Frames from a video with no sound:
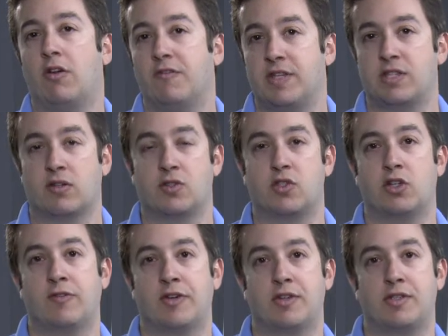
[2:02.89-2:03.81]
physical
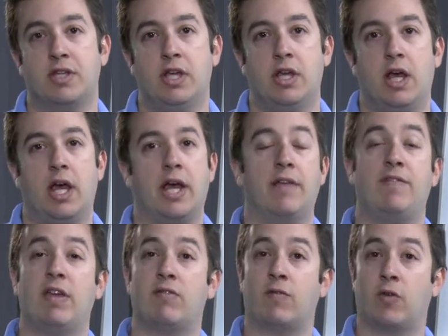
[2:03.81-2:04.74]
servers. If
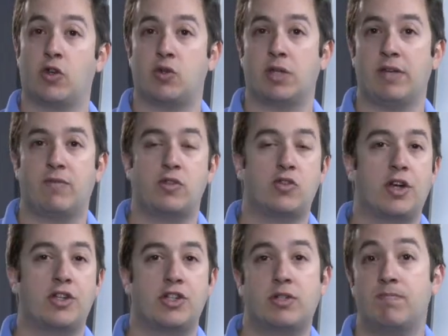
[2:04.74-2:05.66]
you have a virtual
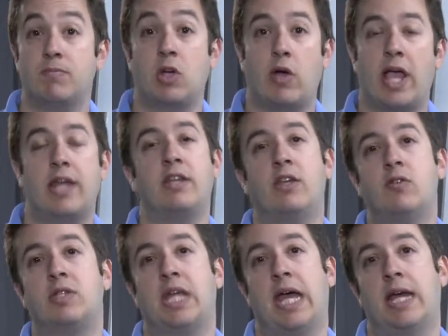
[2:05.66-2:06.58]
infrastructure, go ahead and
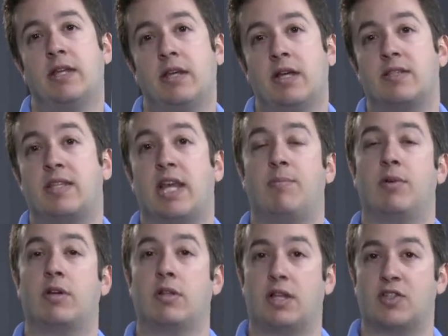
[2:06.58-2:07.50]
use that. Set up a
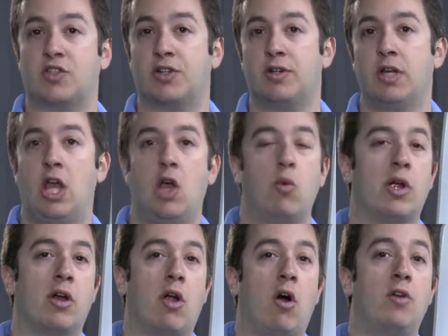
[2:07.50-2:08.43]
cluster
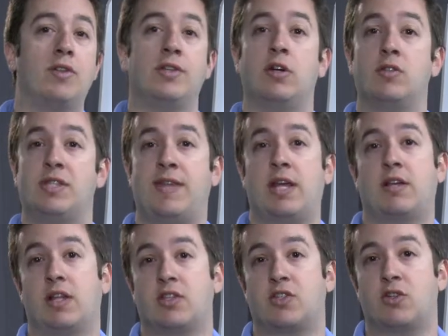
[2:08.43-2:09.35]
where all the nodes in that
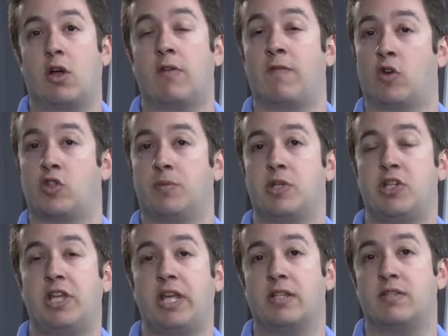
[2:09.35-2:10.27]
cluster are virtual
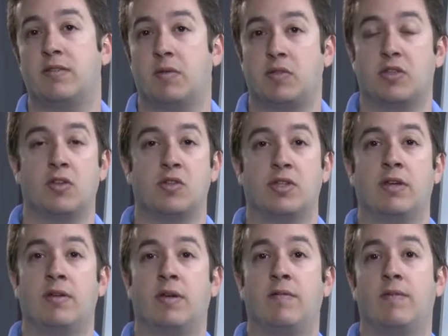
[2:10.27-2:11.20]
machines, also known as
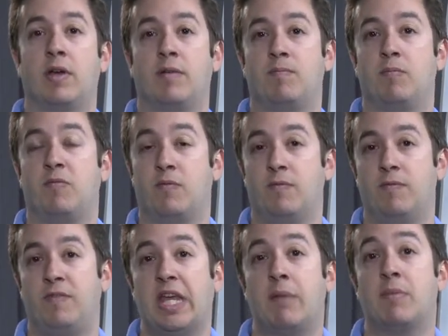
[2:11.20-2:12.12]
a
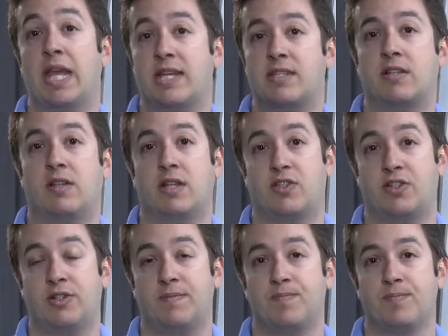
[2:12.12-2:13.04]
VM guest cluster.